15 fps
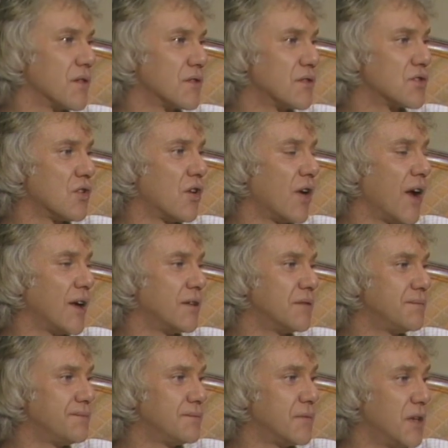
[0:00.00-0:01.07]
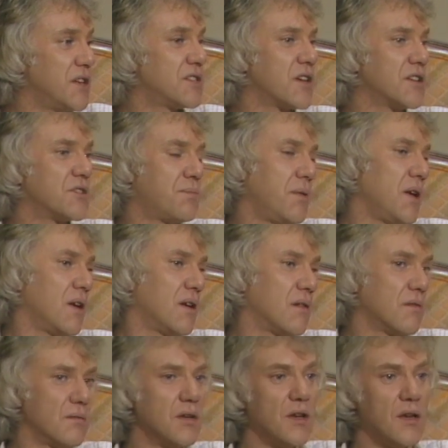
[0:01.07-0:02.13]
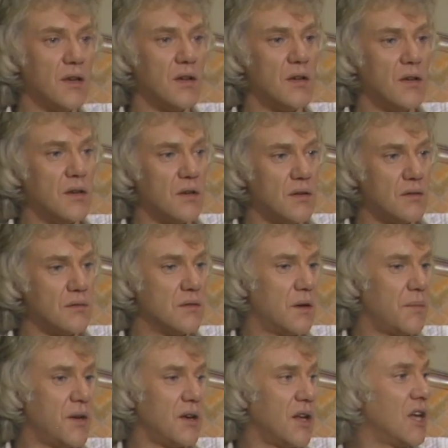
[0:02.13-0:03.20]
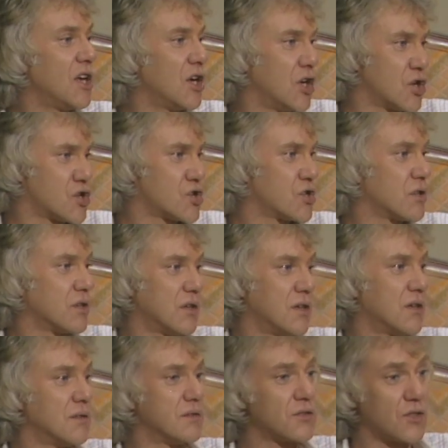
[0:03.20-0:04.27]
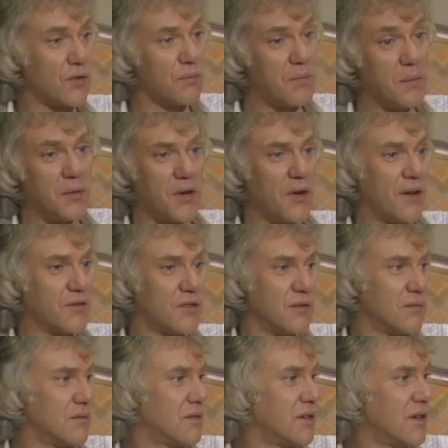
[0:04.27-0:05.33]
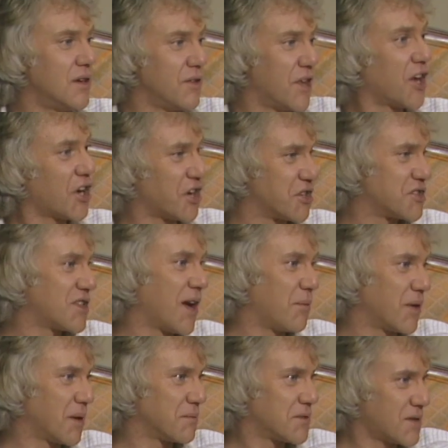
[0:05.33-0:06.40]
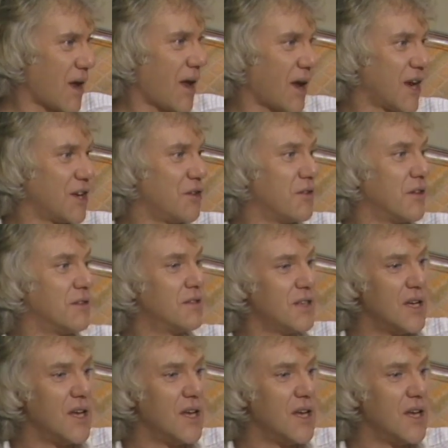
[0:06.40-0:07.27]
So it's all right. At least I speak, I mean, English, uh, so that people don't have to, they can understand what I'm saying, you know.